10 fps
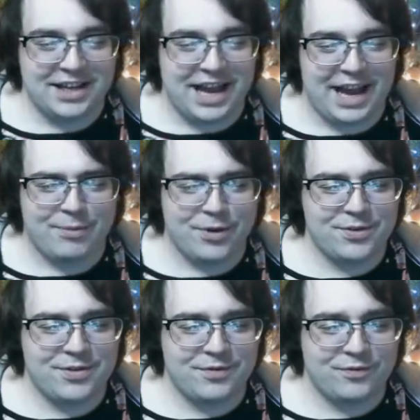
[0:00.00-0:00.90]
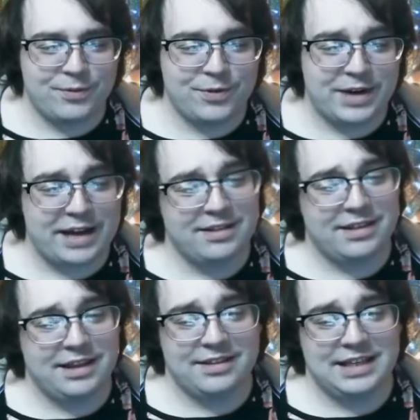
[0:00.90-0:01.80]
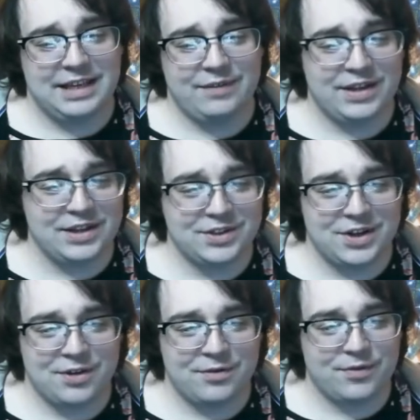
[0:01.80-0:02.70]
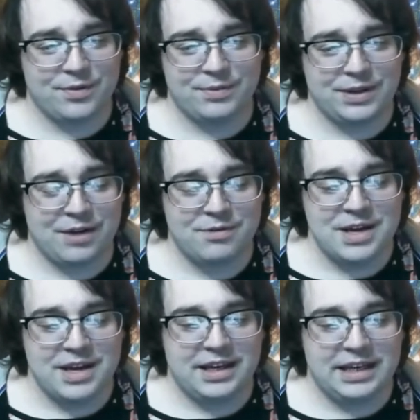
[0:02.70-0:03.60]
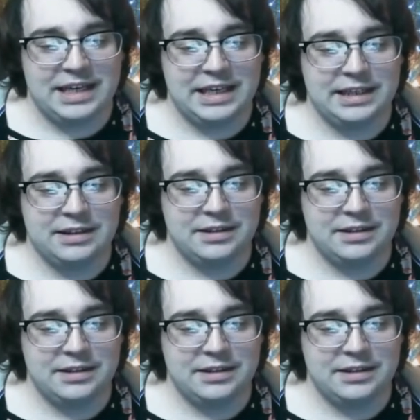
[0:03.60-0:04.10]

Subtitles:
Ambrose, from what I could see in the TV show, from, you know, he